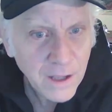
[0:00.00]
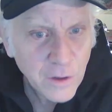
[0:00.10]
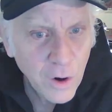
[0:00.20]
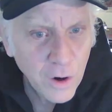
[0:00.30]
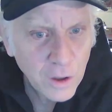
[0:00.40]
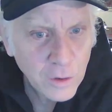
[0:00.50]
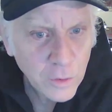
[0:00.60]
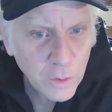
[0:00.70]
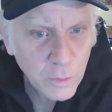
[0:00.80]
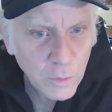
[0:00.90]
Amanda
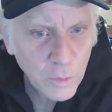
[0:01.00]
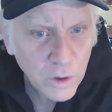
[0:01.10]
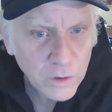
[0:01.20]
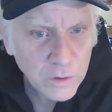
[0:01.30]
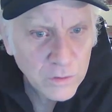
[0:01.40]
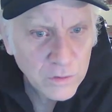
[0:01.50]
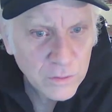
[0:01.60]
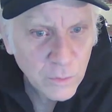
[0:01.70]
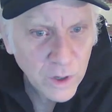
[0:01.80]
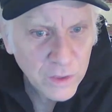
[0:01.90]
Harcourt
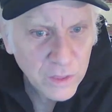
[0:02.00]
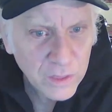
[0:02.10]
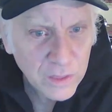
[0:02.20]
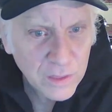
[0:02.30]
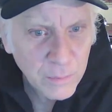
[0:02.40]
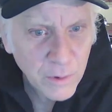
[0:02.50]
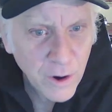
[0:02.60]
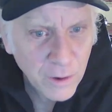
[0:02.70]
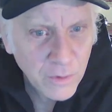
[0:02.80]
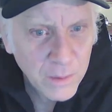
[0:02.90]
works with the
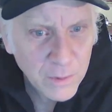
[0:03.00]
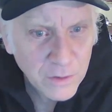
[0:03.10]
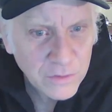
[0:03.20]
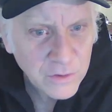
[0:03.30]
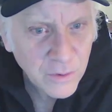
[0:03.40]
Broadway